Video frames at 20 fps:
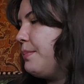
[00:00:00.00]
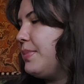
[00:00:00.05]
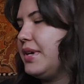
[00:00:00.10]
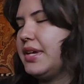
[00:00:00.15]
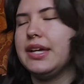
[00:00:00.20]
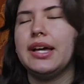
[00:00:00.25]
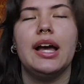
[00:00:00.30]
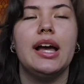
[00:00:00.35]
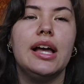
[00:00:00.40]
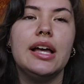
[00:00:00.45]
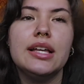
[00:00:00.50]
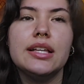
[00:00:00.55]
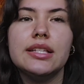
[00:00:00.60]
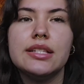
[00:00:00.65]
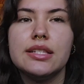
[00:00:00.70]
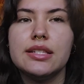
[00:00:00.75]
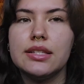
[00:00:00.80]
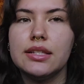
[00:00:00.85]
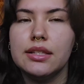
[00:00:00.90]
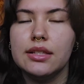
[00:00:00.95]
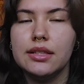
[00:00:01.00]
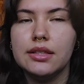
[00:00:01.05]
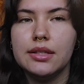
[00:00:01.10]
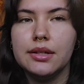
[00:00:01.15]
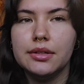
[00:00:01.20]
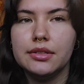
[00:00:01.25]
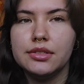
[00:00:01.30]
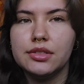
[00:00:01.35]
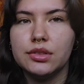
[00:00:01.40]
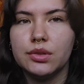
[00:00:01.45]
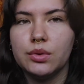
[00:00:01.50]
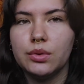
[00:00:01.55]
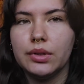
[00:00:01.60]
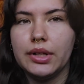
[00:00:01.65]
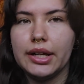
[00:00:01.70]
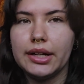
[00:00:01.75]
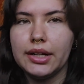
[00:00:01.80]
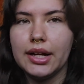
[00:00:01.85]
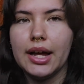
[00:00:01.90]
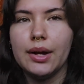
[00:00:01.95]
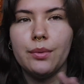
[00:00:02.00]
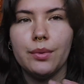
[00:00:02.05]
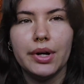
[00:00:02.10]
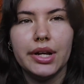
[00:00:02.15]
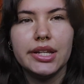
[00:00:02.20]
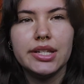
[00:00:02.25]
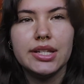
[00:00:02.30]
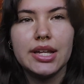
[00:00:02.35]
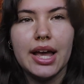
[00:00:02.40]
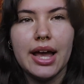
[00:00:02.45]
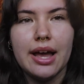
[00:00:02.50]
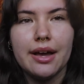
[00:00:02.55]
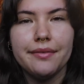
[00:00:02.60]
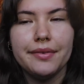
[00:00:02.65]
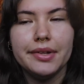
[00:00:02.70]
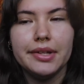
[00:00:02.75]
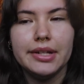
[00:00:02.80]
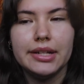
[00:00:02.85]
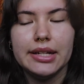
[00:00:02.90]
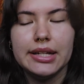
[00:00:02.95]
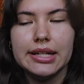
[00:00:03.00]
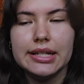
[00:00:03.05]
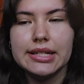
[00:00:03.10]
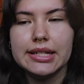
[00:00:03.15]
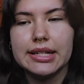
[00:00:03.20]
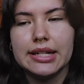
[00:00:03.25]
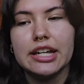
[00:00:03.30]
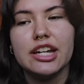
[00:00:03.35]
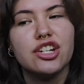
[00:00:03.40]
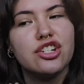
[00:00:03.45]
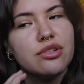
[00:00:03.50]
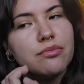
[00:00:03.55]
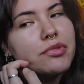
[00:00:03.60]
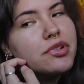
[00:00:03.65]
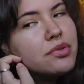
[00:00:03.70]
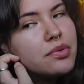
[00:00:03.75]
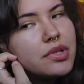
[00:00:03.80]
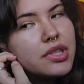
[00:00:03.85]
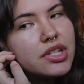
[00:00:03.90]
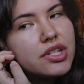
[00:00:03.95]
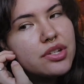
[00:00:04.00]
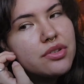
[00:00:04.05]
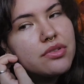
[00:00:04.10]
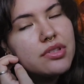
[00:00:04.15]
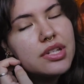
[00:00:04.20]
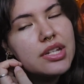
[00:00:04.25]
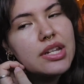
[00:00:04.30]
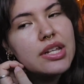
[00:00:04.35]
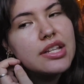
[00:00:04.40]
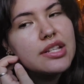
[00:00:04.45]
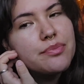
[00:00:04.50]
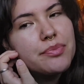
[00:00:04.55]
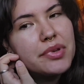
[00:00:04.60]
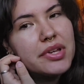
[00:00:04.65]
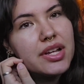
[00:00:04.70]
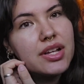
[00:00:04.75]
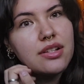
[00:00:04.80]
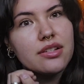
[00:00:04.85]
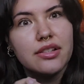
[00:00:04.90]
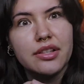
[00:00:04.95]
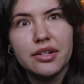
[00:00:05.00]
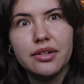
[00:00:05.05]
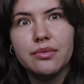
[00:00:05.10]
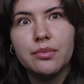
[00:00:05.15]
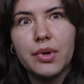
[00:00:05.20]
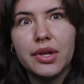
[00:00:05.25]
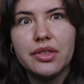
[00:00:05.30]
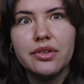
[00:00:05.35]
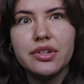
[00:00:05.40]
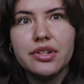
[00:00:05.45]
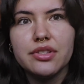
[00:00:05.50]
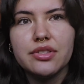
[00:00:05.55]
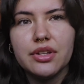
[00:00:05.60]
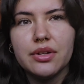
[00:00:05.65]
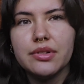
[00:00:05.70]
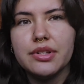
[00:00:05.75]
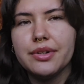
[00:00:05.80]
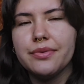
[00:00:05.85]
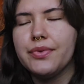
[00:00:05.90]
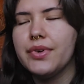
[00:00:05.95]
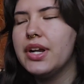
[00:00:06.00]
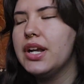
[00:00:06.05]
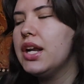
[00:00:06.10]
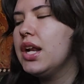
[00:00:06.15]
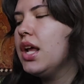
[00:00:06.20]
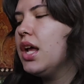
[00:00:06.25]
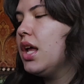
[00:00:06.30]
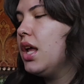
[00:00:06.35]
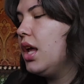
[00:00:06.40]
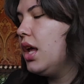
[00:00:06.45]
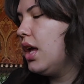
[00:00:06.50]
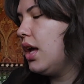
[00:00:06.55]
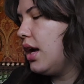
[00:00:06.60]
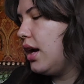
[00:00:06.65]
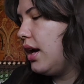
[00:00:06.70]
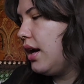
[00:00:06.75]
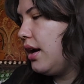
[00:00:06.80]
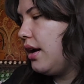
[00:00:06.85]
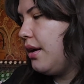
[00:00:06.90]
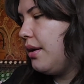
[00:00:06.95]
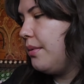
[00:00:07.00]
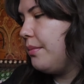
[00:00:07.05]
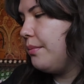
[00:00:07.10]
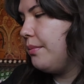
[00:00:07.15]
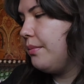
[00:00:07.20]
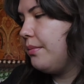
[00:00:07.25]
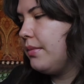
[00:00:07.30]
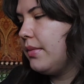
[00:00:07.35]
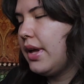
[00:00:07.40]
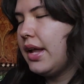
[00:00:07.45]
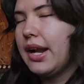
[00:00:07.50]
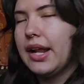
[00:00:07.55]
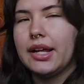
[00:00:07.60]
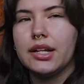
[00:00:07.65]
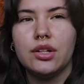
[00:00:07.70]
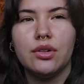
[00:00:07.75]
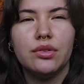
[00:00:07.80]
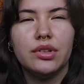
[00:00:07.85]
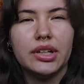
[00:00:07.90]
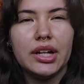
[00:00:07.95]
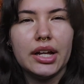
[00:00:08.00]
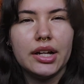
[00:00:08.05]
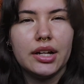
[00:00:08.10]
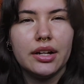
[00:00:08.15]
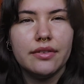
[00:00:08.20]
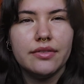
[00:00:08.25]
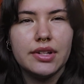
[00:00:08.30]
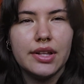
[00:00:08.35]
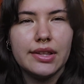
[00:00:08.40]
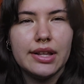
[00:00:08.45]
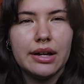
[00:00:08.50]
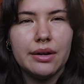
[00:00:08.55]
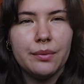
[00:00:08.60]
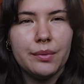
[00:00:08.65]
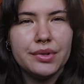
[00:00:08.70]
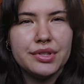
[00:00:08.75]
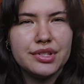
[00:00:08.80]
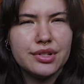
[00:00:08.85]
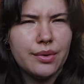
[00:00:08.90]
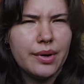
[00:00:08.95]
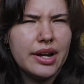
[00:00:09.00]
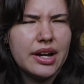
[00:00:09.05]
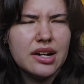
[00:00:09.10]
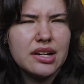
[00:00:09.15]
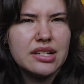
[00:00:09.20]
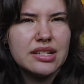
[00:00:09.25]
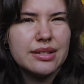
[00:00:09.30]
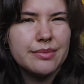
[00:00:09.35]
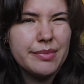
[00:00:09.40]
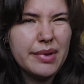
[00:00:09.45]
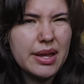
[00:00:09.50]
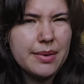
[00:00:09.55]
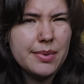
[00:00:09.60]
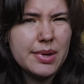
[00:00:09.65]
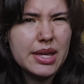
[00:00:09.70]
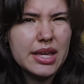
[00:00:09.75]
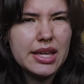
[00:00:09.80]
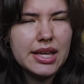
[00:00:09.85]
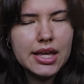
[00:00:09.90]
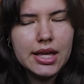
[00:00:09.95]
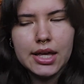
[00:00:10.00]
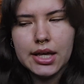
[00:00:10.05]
because I wanted to have an indication between the 2 cities because their weather is so different. And I don't think I could have done that with squares, maybe.